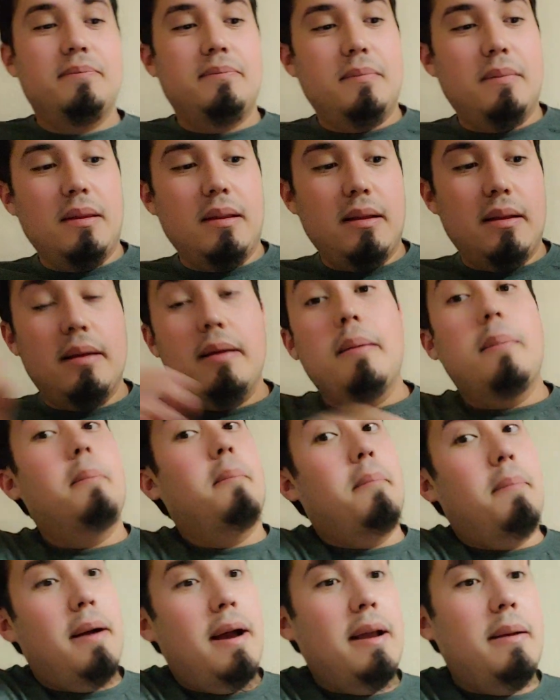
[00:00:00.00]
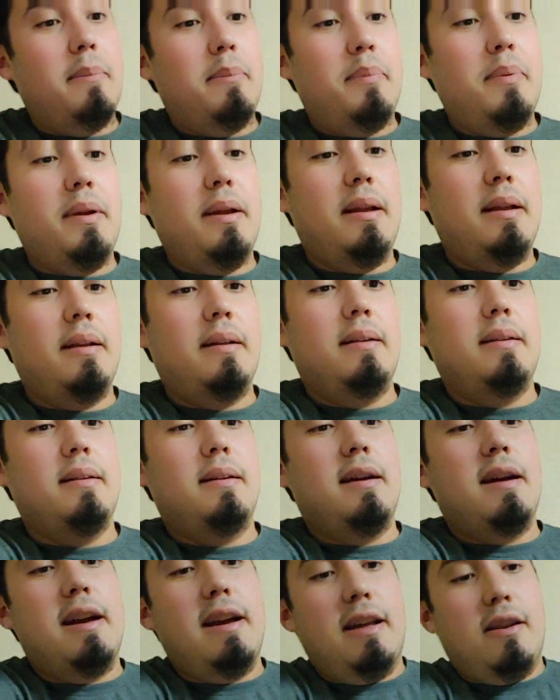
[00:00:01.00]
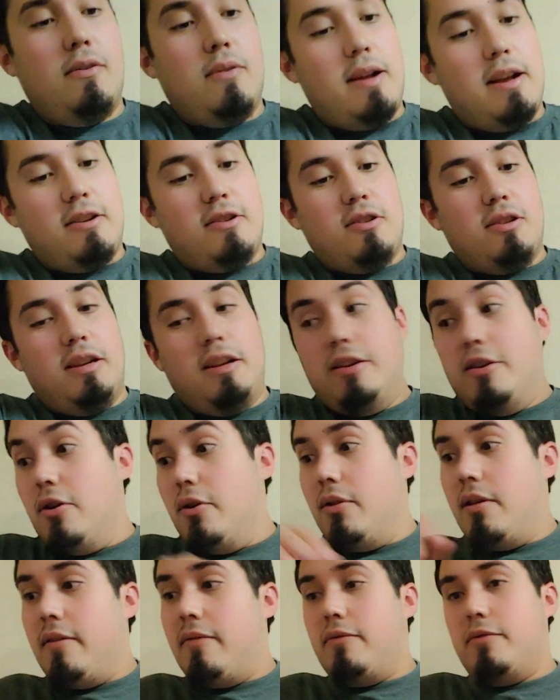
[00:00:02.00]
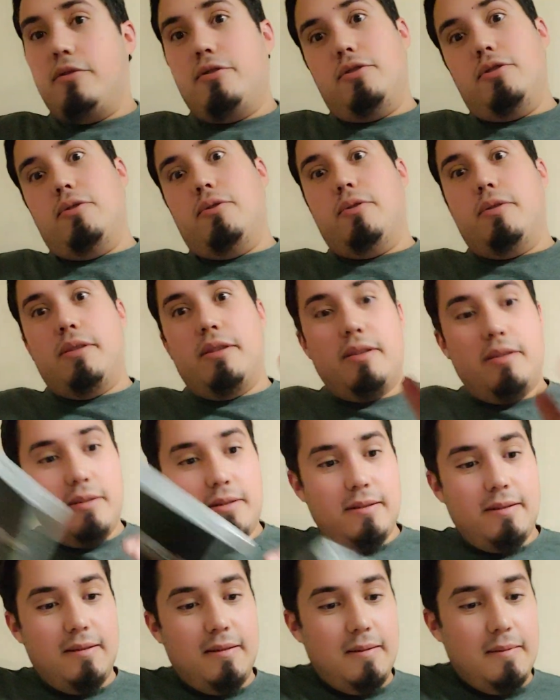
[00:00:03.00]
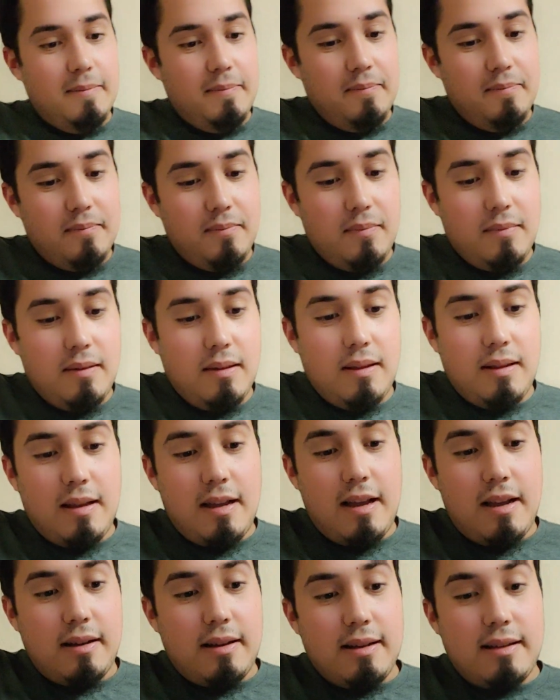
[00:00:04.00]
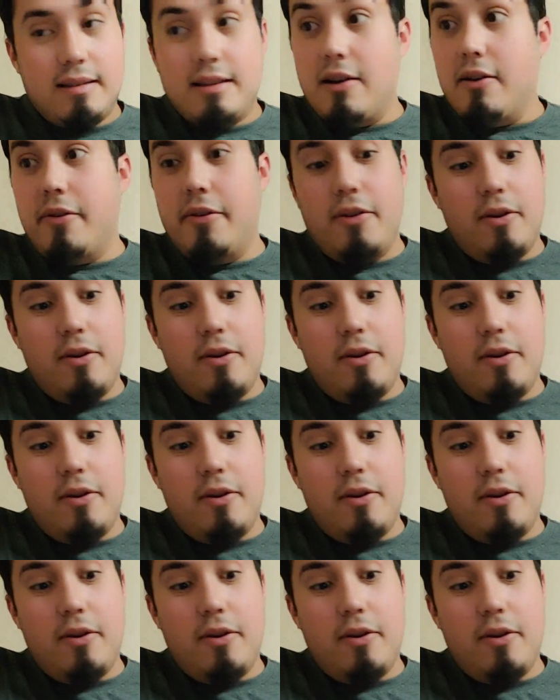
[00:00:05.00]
Might be. I don't actually know that for sure. I guess I'll know soon